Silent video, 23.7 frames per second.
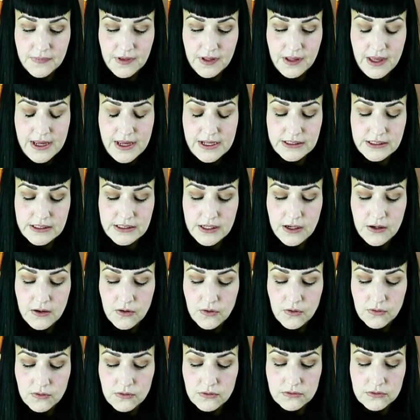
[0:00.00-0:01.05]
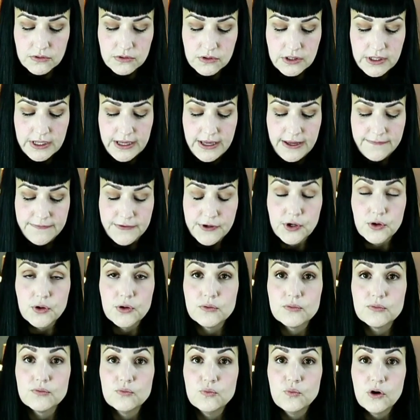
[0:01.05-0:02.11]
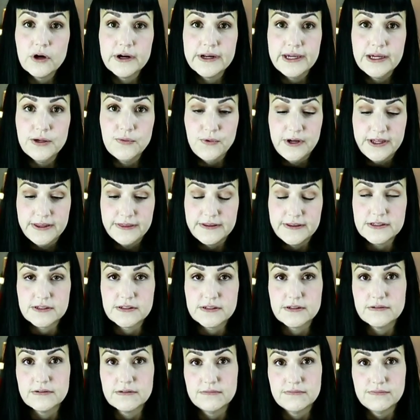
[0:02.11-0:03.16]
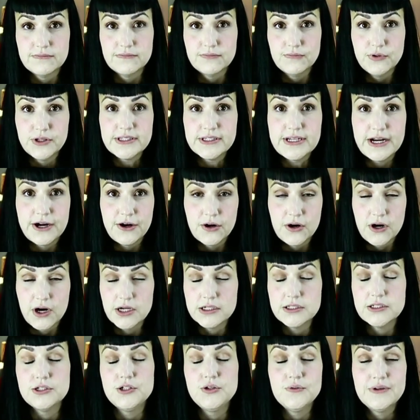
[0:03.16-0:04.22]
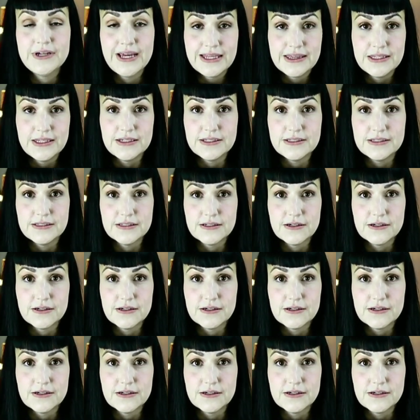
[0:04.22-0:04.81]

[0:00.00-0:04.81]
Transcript: And so if you're working with this, with tarot cards, and you get this